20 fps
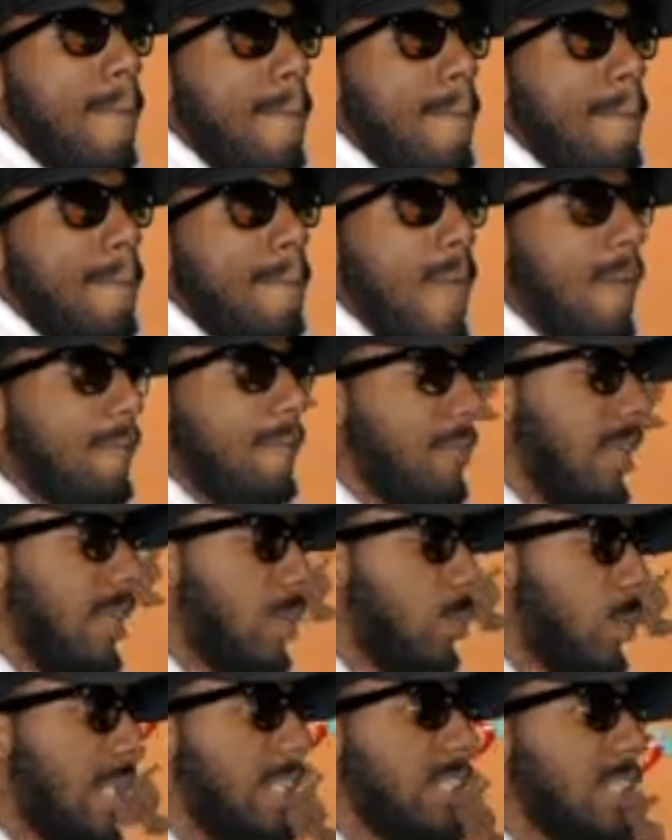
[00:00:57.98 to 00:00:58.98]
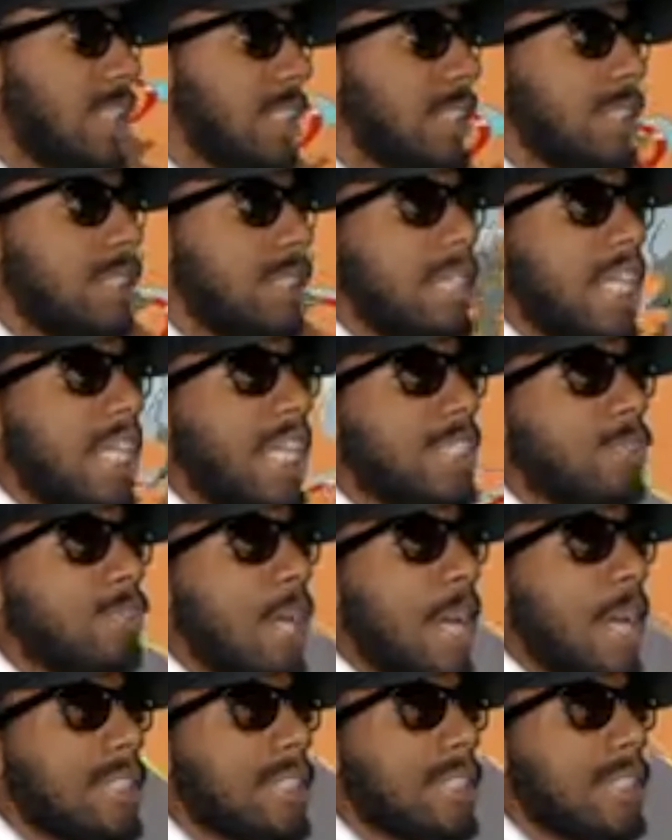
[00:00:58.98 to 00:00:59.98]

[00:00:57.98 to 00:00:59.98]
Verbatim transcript: I'm feeling great, Justin. Thanks for asking.